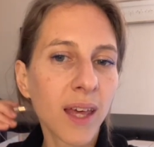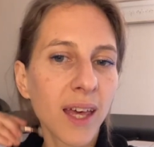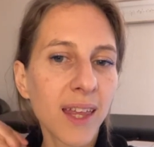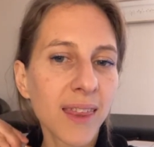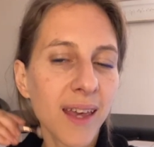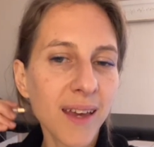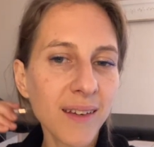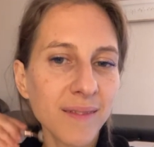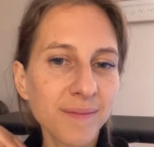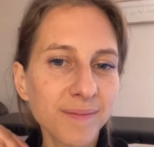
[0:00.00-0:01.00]
And
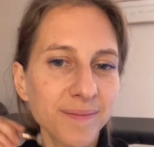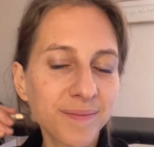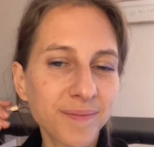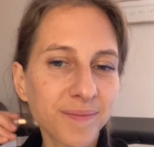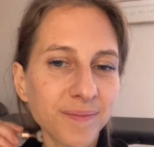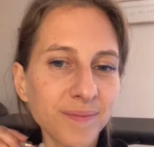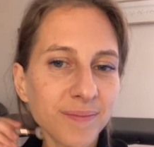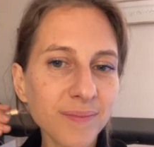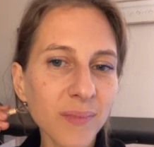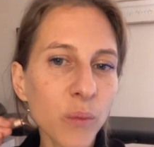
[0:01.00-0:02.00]
then
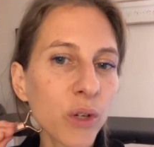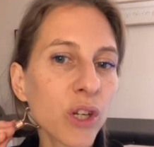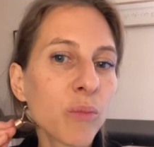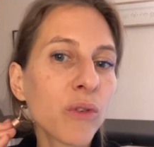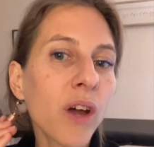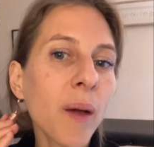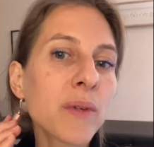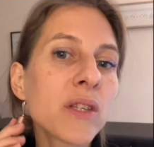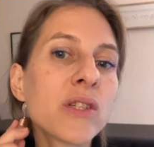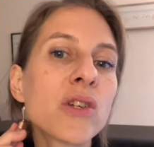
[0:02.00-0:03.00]
we're going to move up
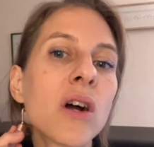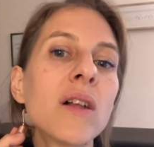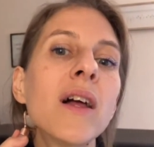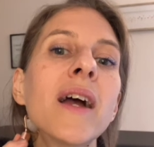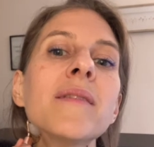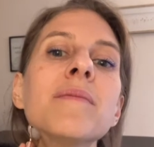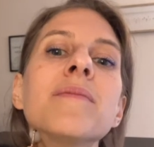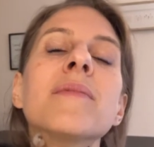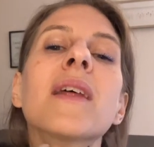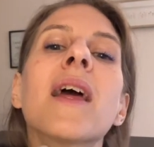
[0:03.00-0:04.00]
to the jawline.
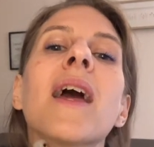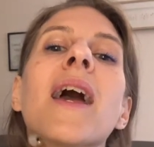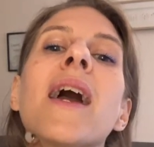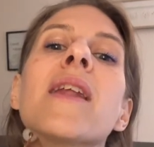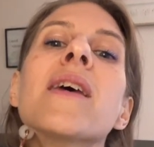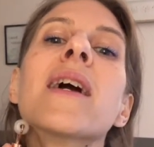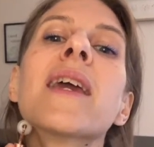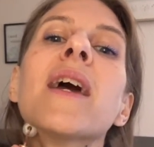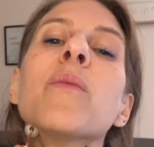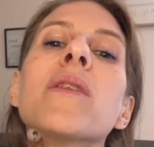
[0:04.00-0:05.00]
And
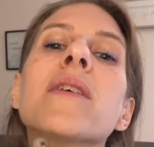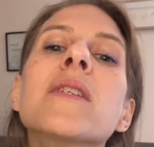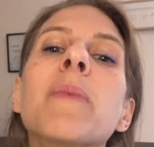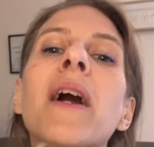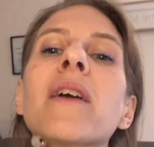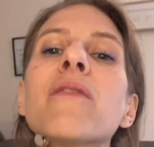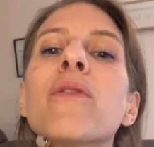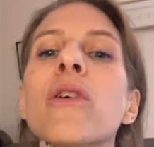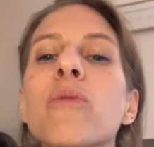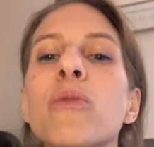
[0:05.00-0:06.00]
again, with these back and
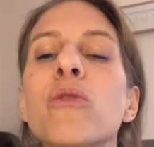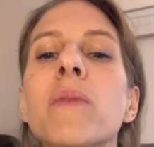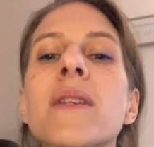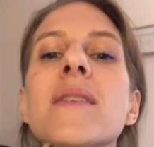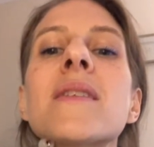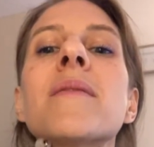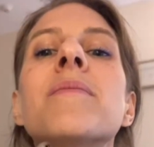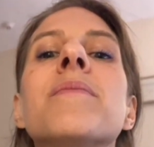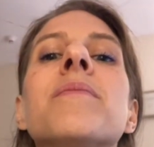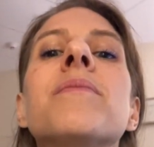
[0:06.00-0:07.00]
forth movements,
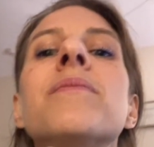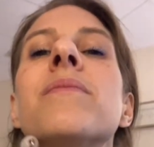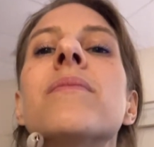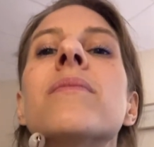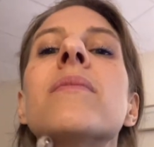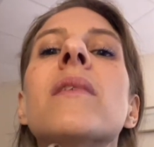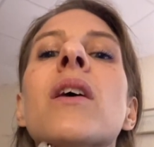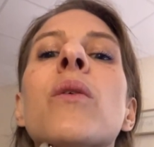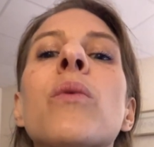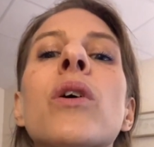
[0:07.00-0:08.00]

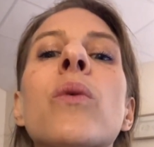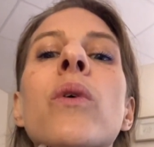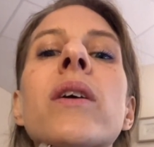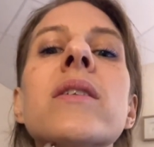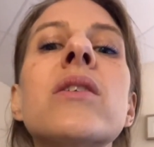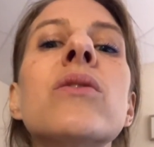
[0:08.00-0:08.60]
we're going to